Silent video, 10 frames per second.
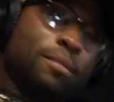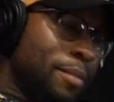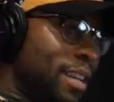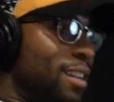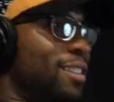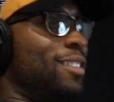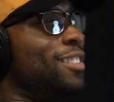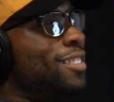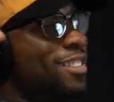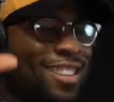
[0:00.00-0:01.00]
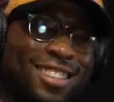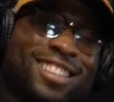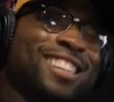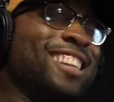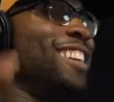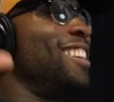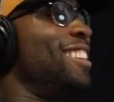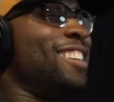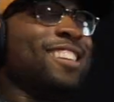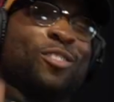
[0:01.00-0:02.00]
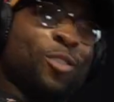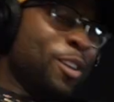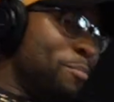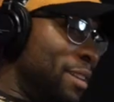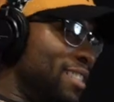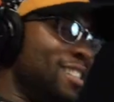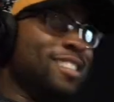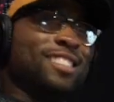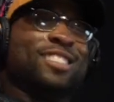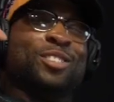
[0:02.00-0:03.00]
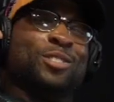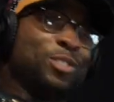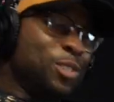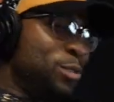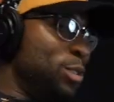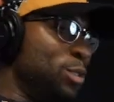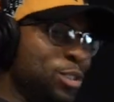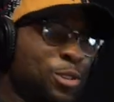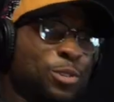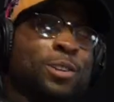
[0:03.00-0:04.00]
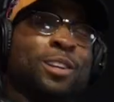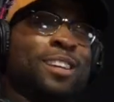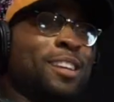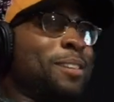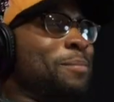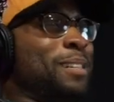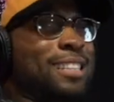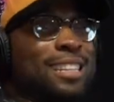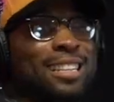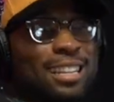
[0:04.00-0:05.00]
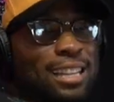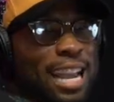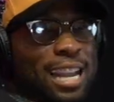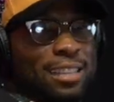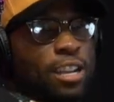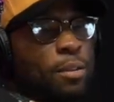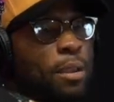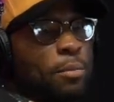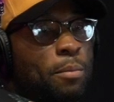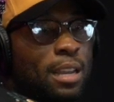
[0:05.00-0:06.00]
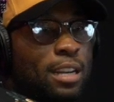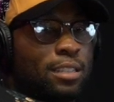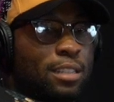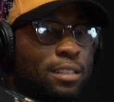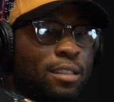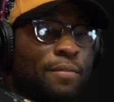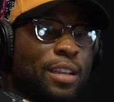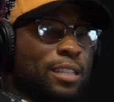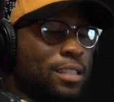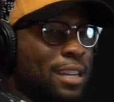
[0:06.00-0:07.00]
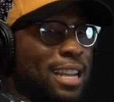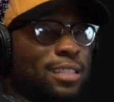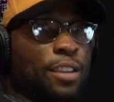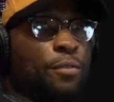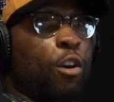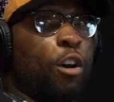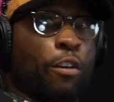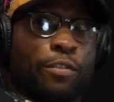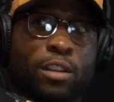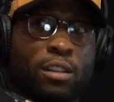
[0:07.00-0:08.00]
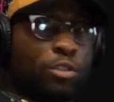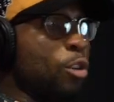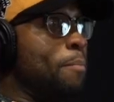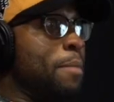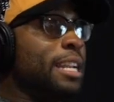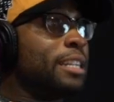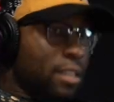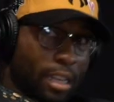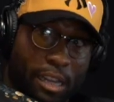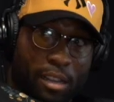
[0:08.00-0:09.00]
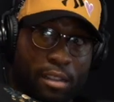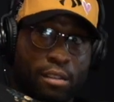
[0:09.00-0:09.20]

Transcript: Man, grow your business, do do what you do. But like I tell people, man, this this division has evolved tremendously.